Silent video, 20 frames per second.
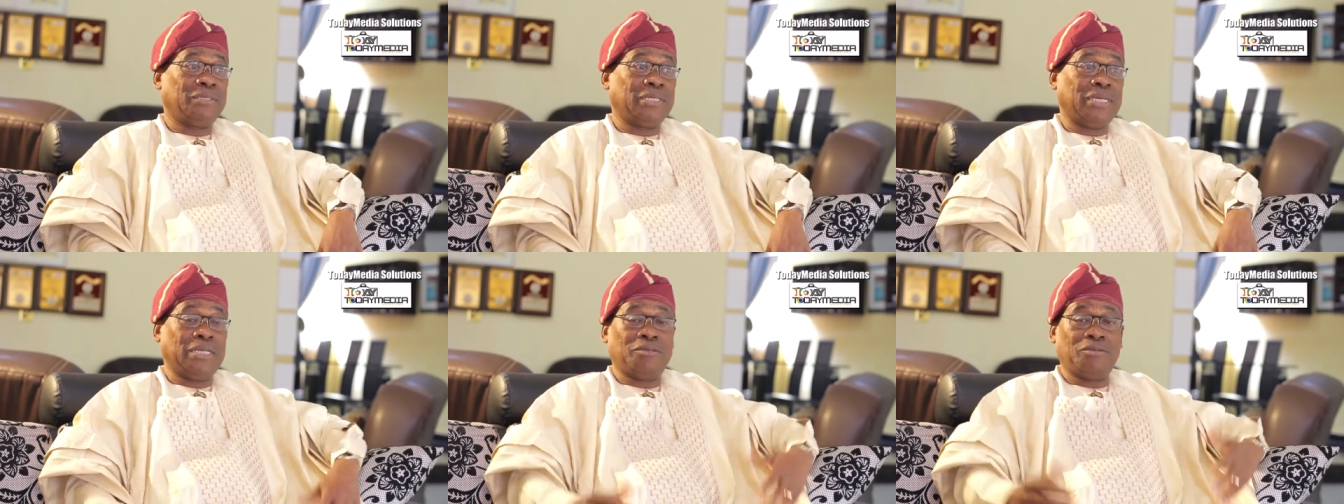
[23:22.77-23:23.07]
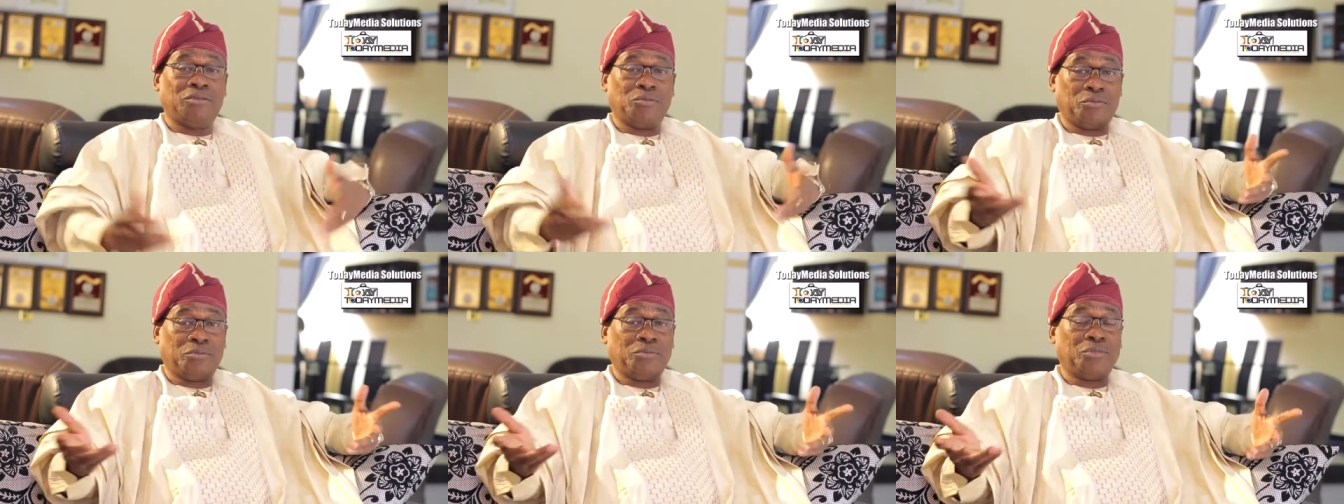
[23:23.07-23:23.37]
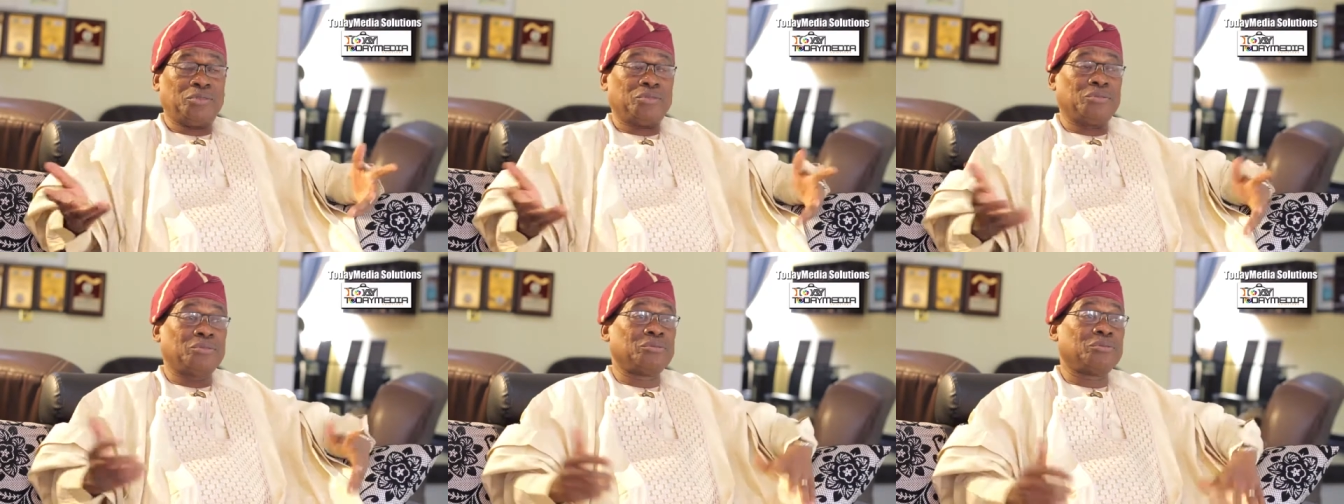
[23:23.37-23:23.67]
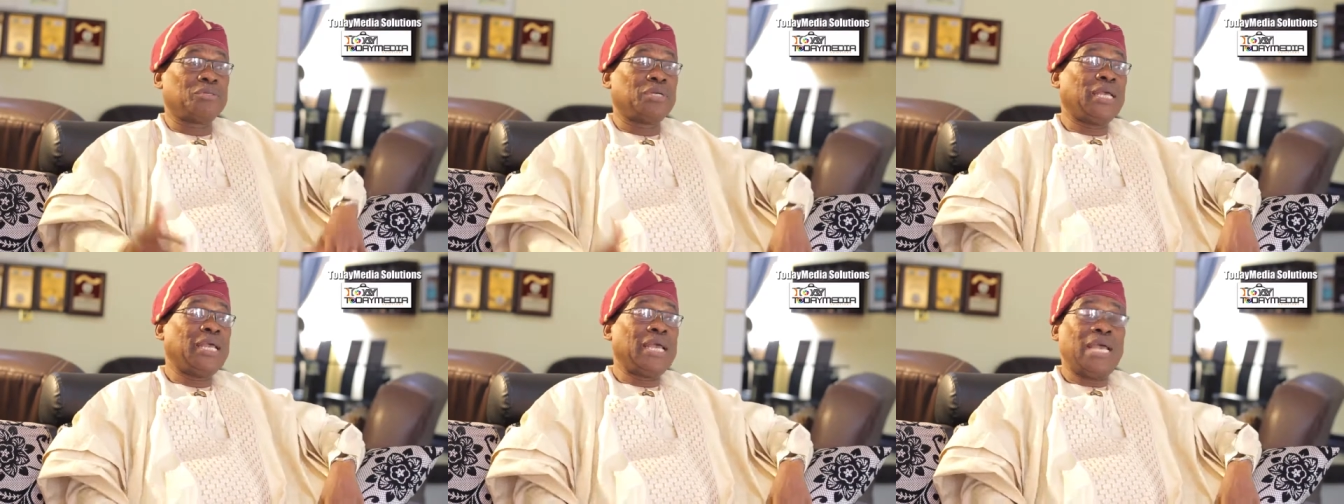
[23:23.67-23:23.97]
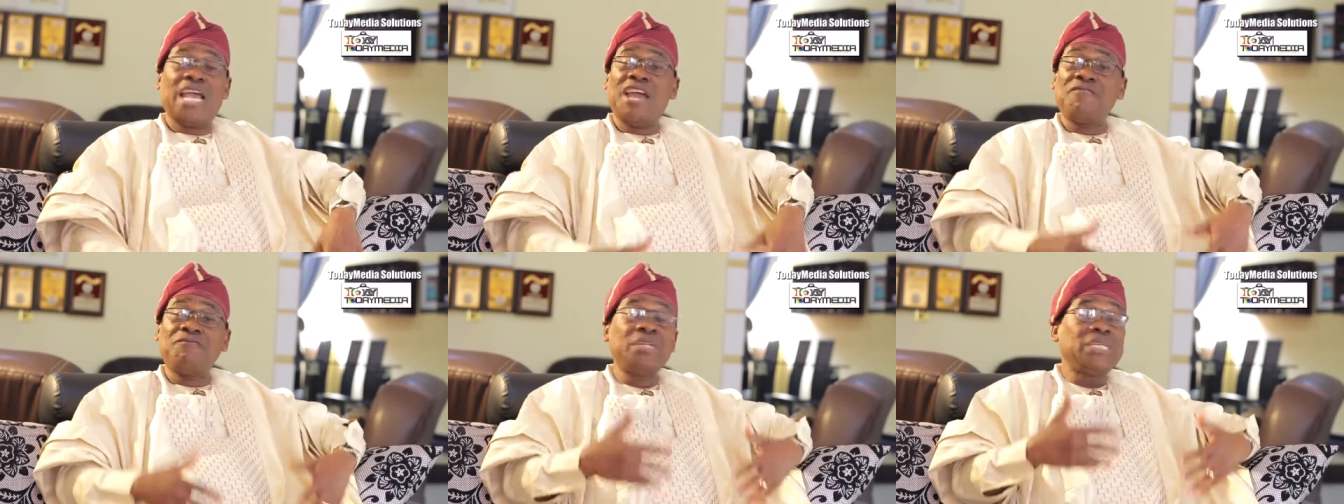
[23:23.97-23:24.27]
And you should,
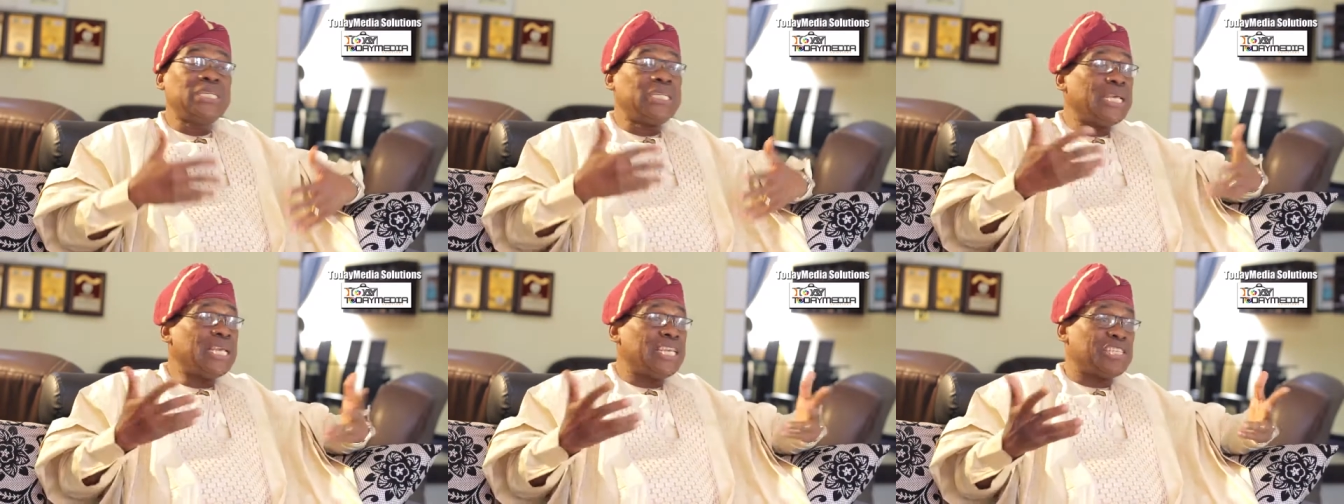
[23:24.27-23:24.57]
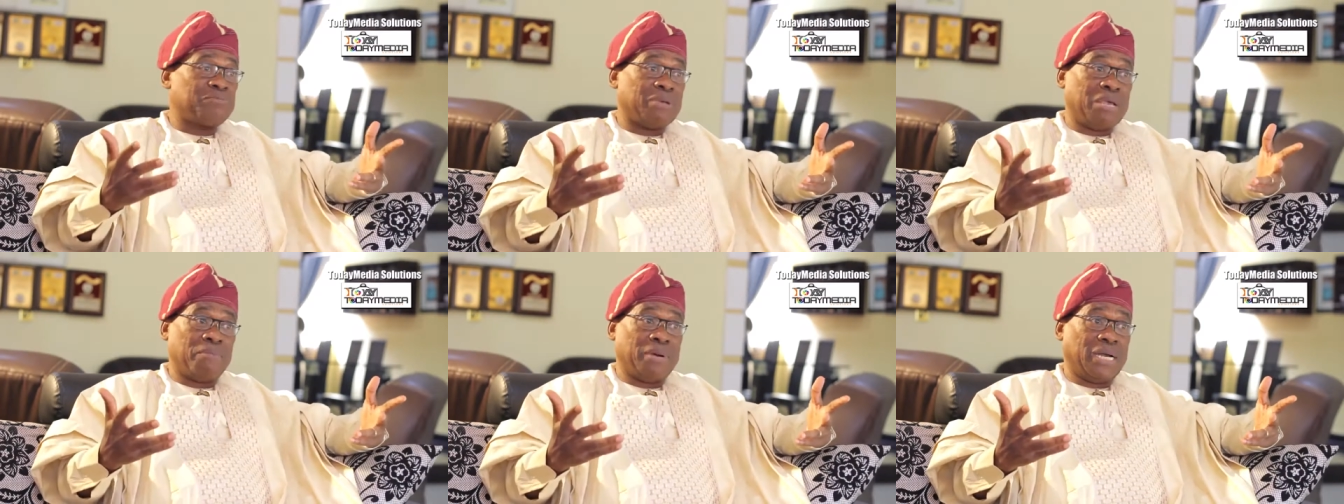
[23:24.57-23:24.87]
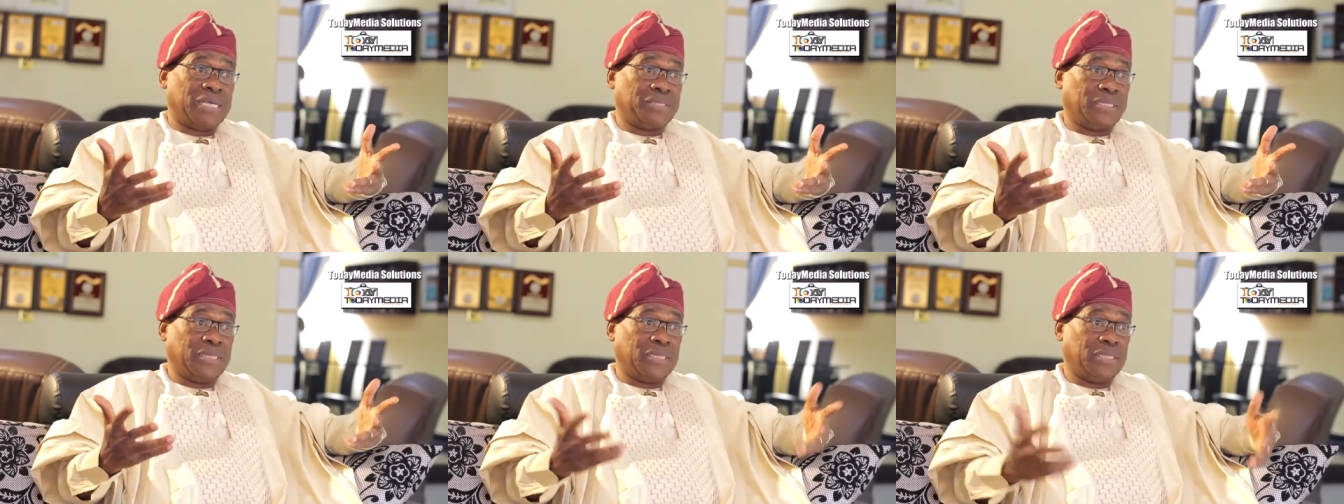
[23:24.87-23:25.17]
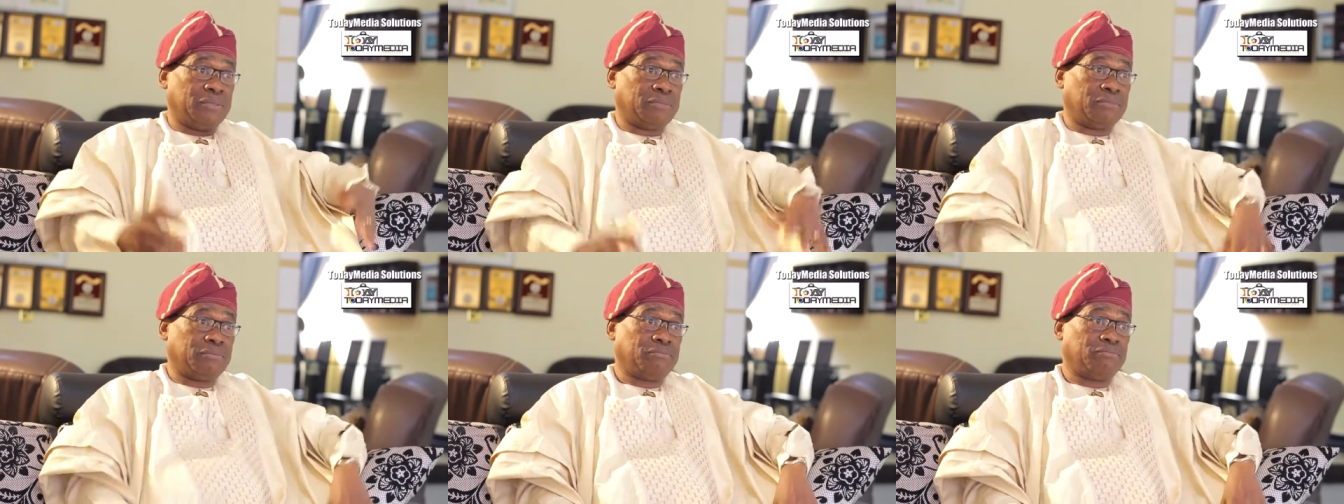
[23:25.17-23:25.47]
every day is my birthday.